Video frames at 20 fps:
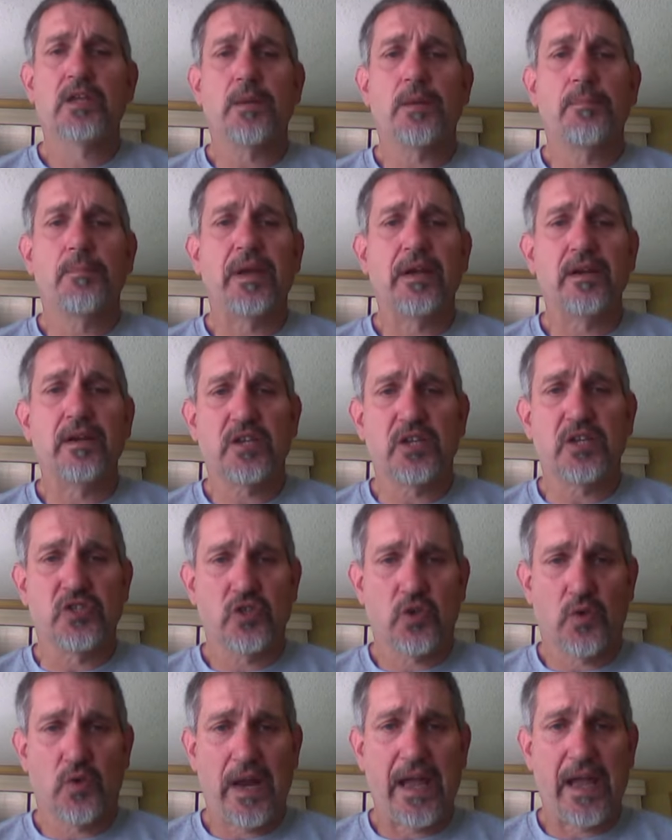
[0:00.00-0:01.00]
compare and
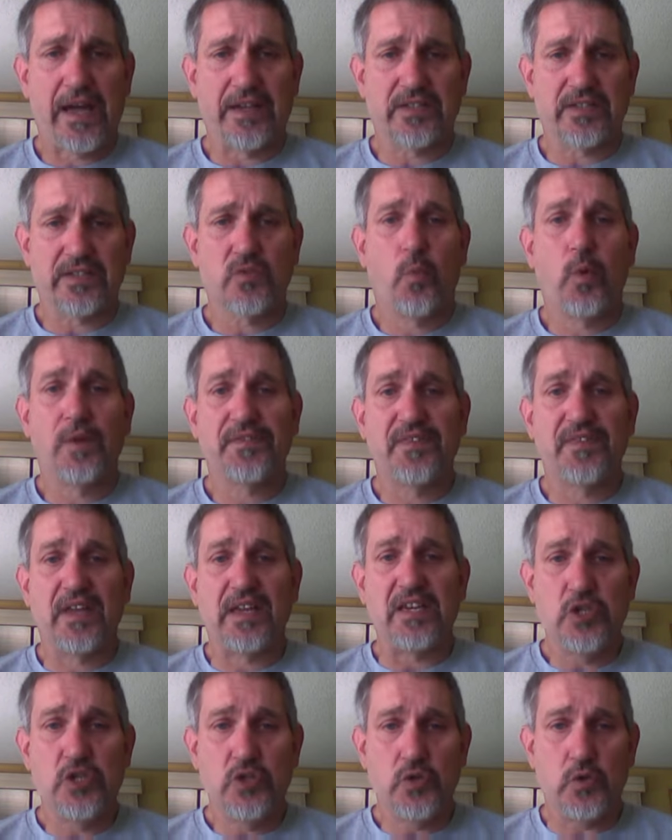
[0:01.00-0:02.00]
contrast what they
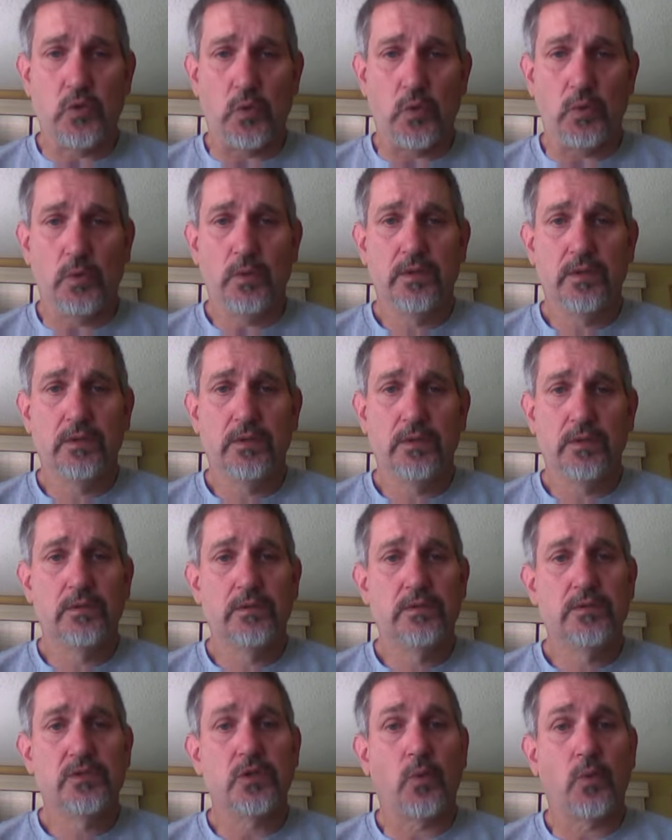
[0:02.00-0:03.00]
knew
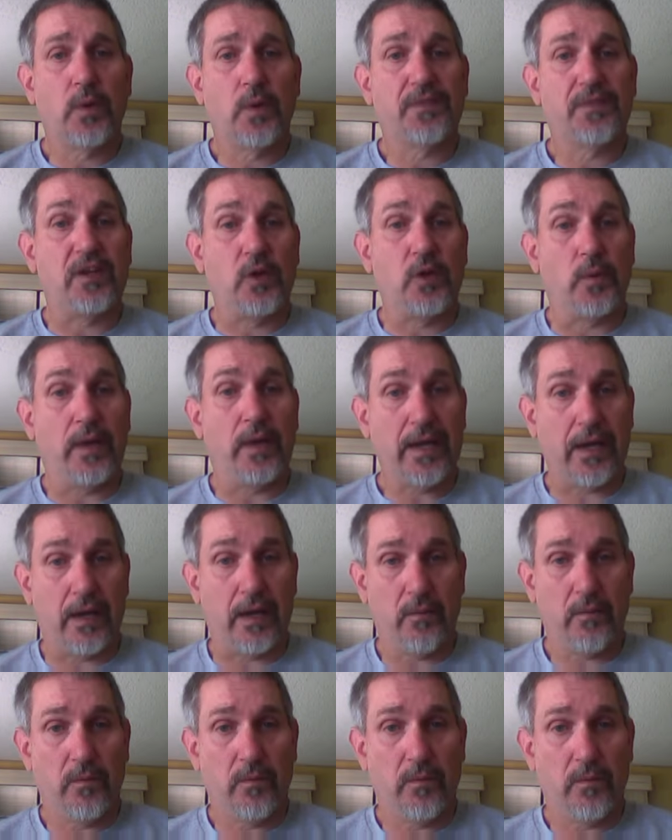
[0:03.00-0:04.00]
to what they know
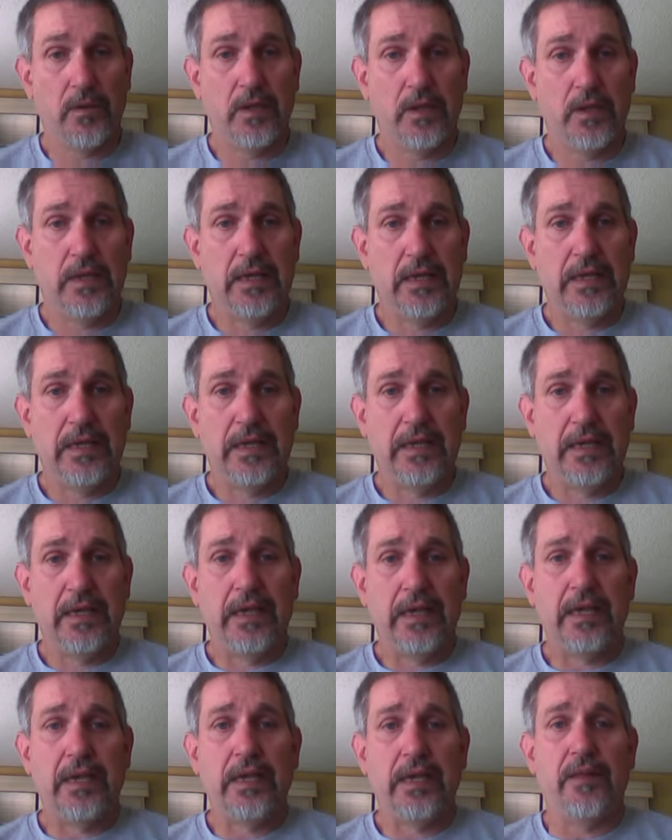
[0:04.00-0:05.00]
now,
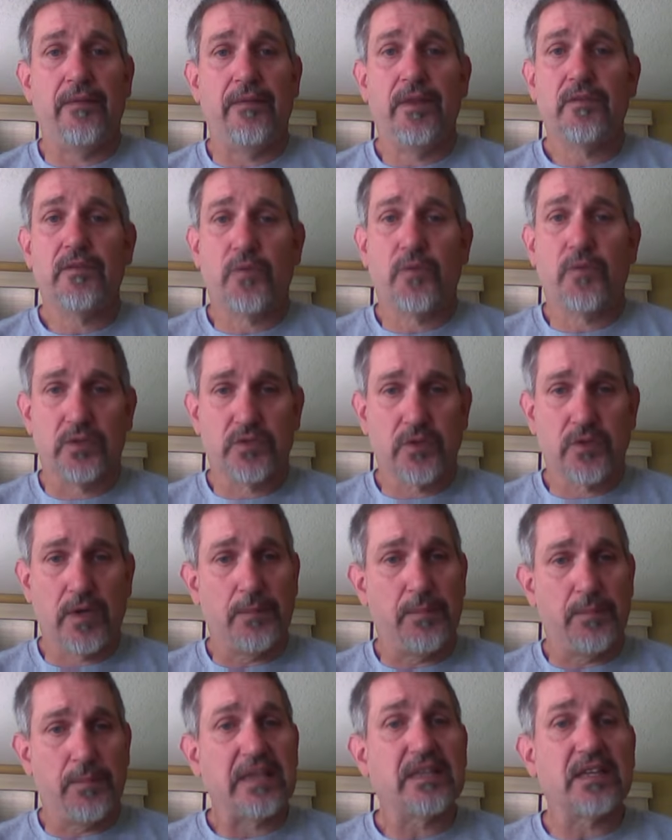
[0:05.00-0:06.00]
and therefore try
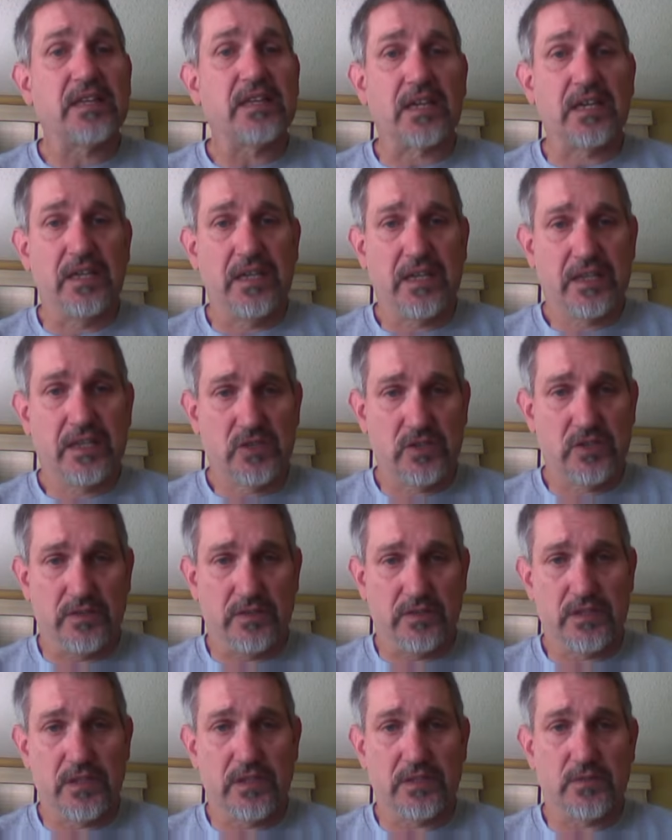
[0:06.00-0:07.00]
to make the
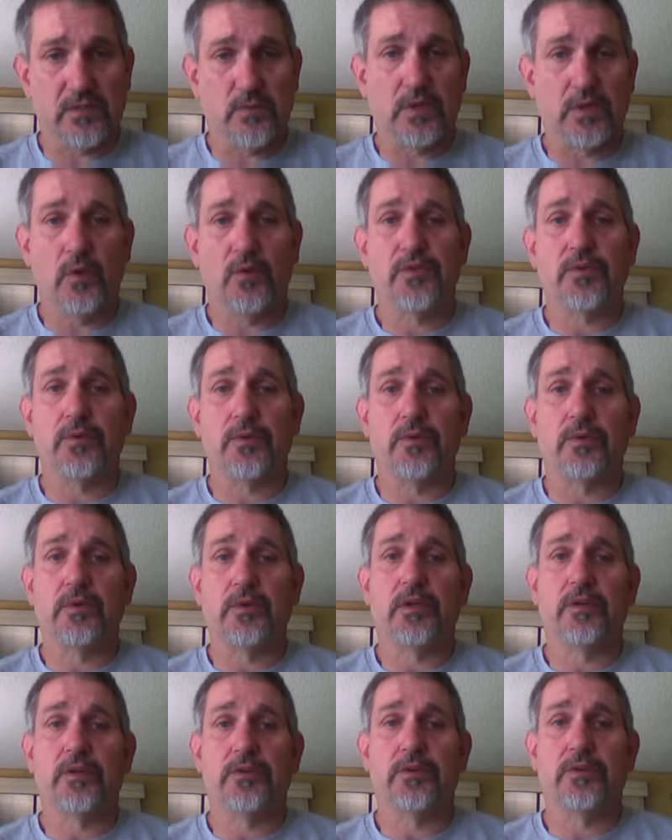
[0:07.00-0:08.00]
connections as we go through it
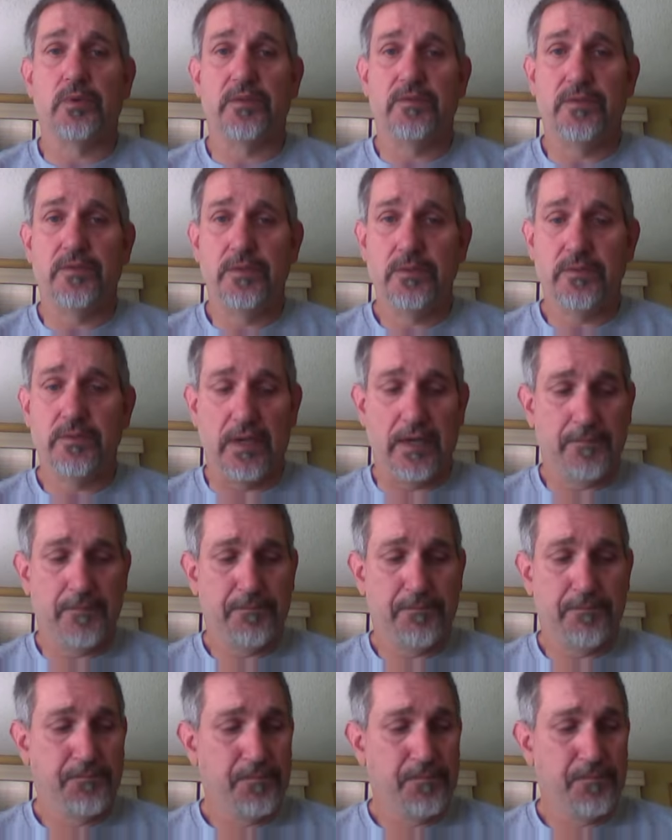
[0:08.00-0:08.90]
and to review that.